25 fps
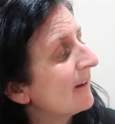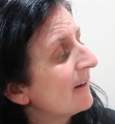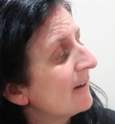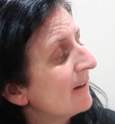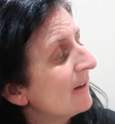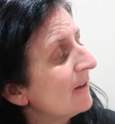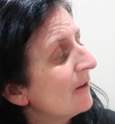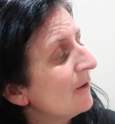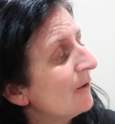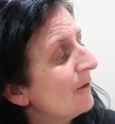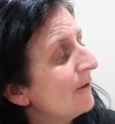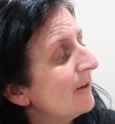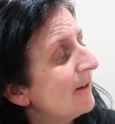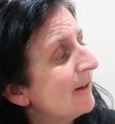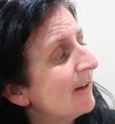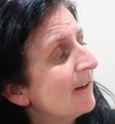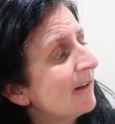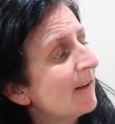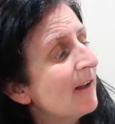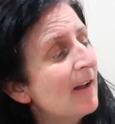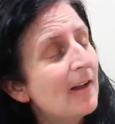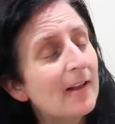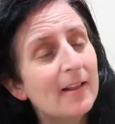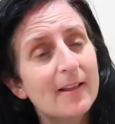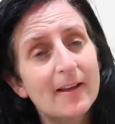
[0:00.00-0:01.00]

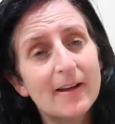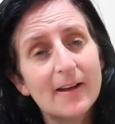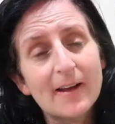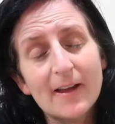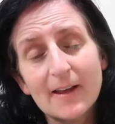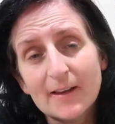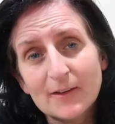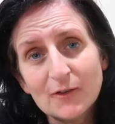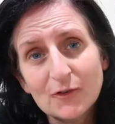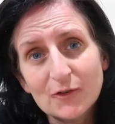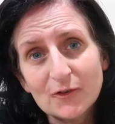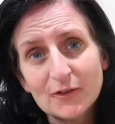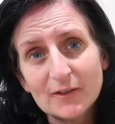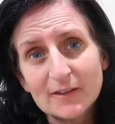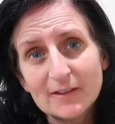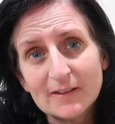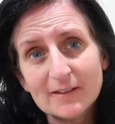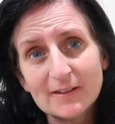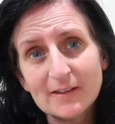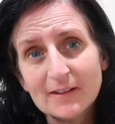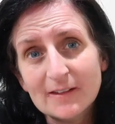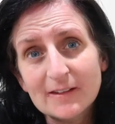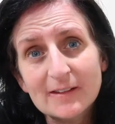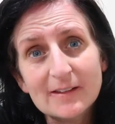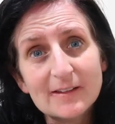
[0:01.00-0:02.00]
including like
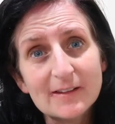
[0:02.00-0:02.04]
asterisks